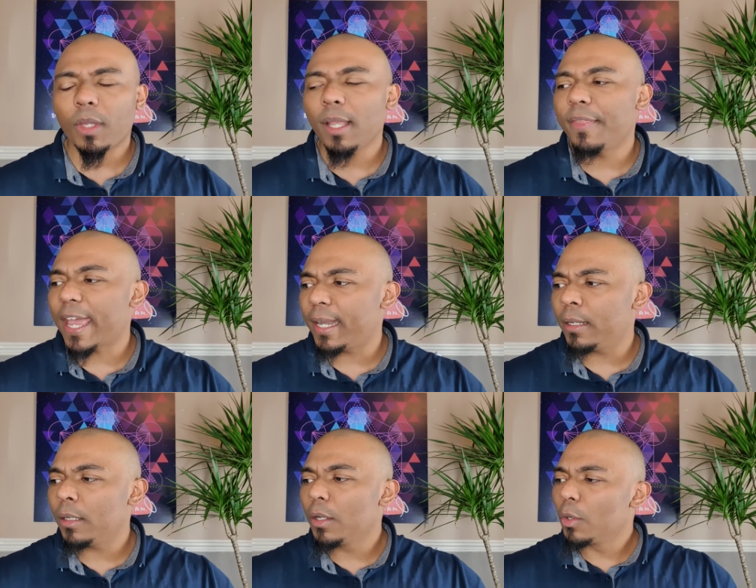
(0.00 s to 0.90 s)
Then
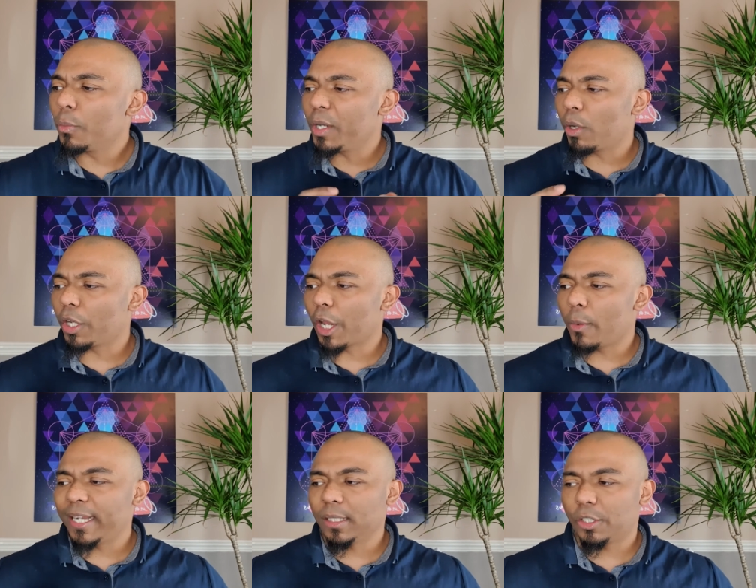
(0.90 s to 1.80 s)
we want to go
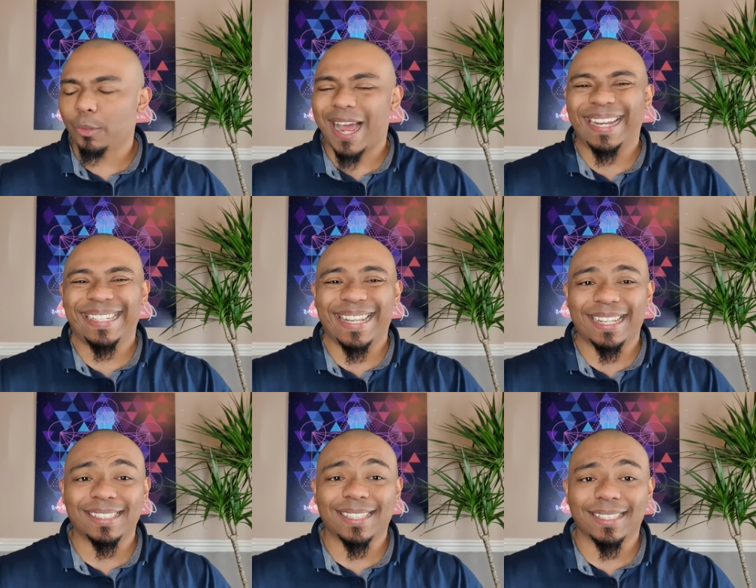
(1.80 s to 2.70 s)
into
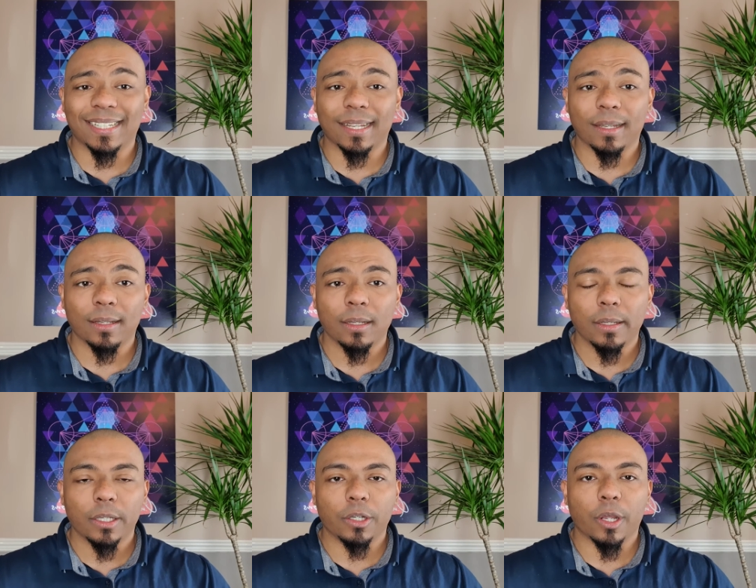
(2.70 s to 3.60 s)
identity.
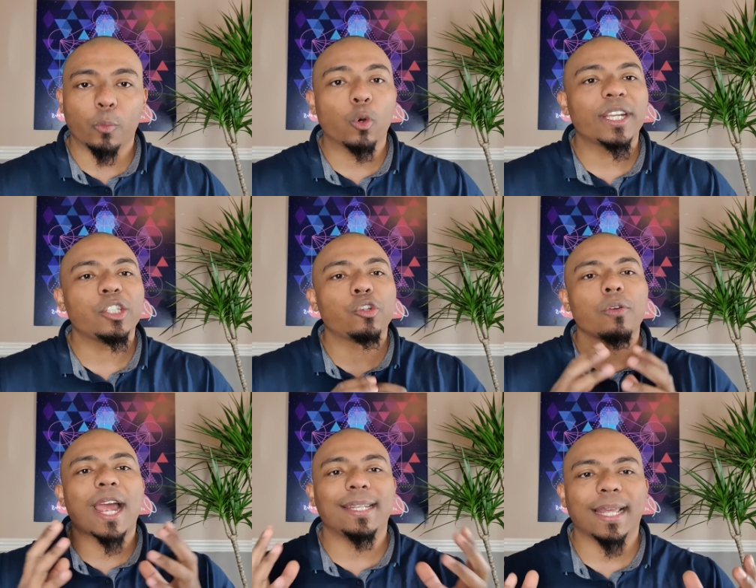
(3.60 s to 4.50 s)
What is your
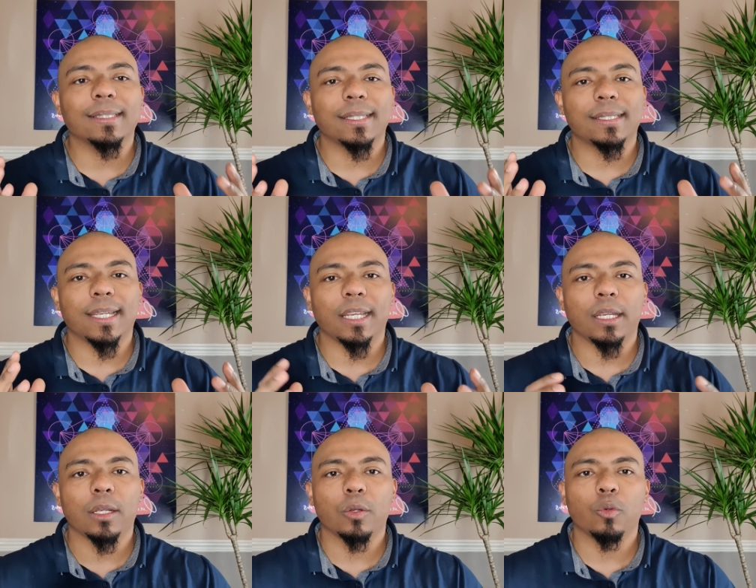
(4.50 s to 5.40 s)
identity?
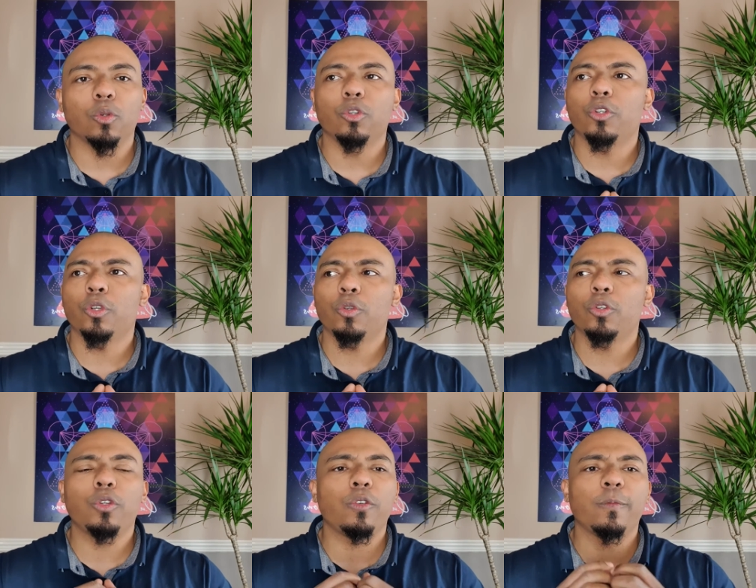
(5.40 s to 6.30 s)
Who
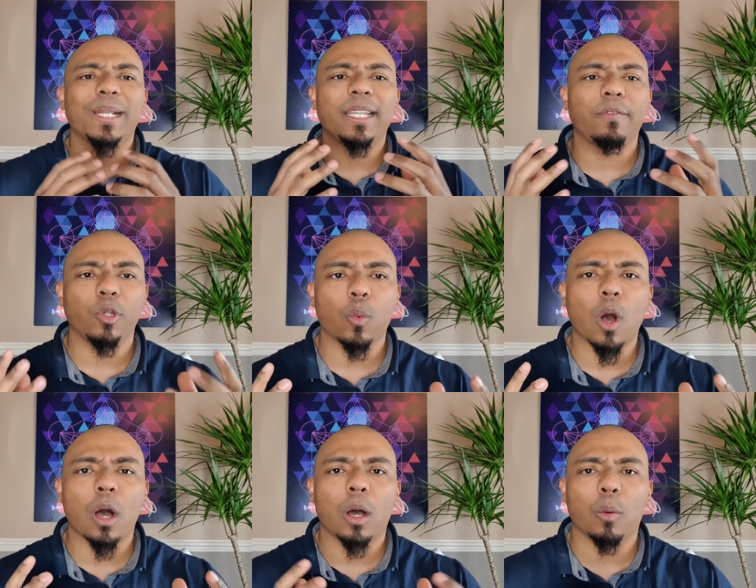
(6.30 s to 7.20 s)
do you believe you
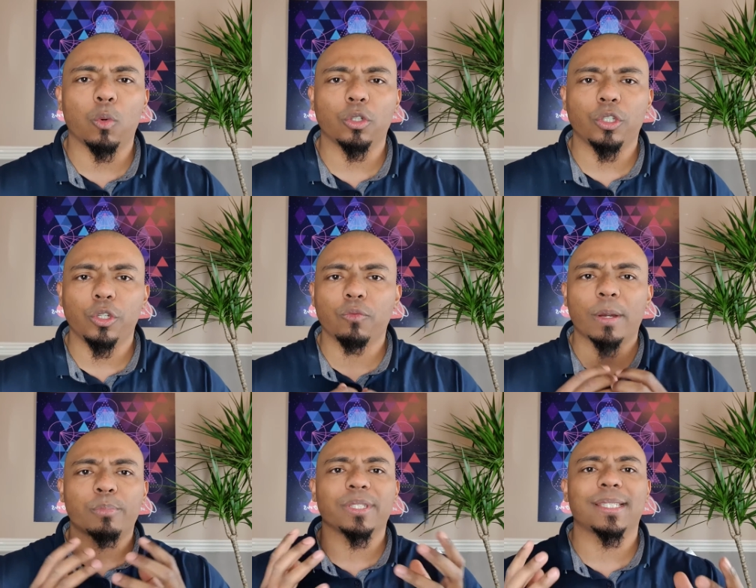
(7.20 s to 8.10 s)
are? What do you
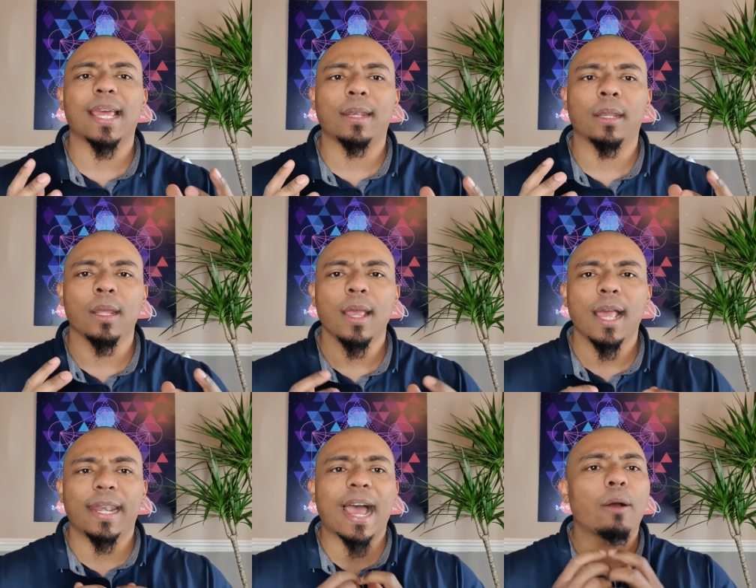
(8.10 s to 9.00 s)
represent?
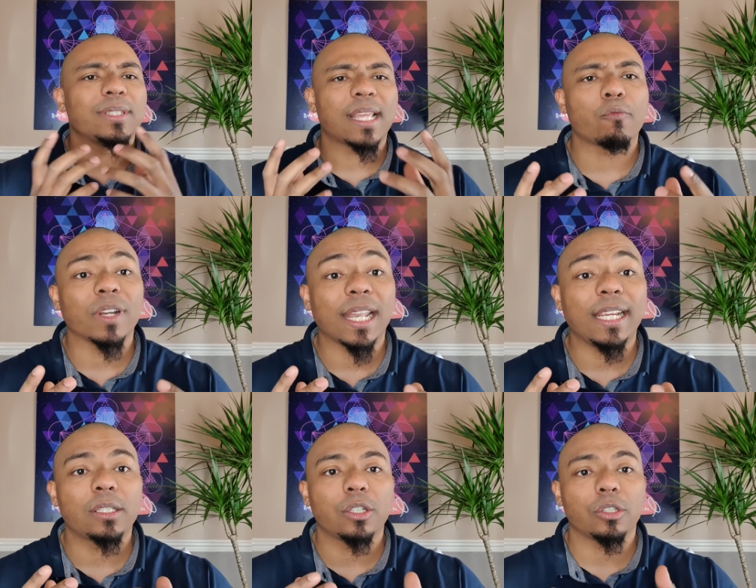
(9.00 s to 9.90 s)
And how is that
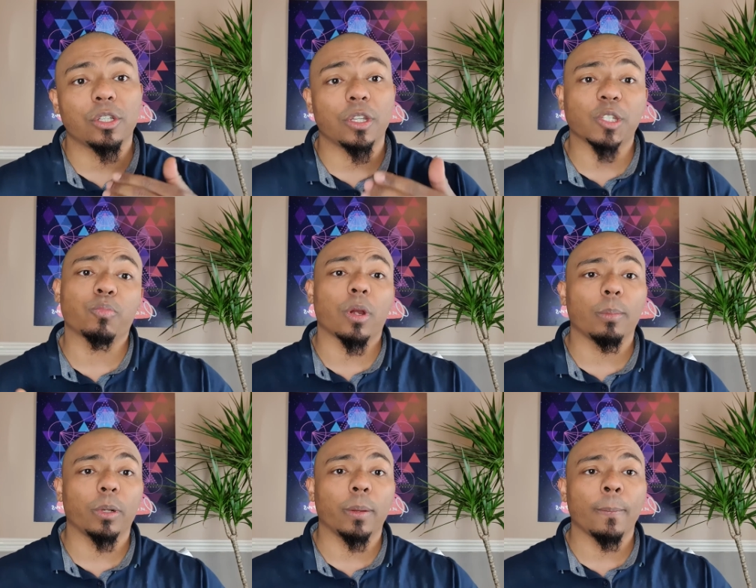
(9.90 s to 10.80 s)
related to this
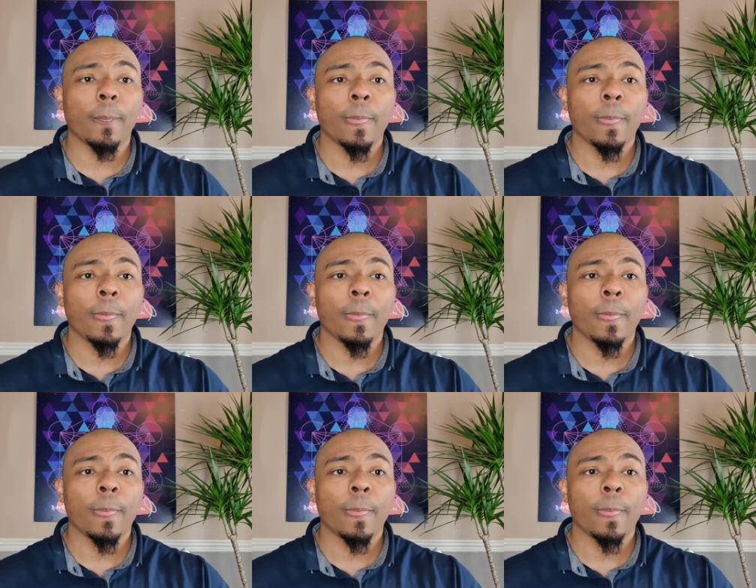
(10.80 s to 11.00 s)
problem?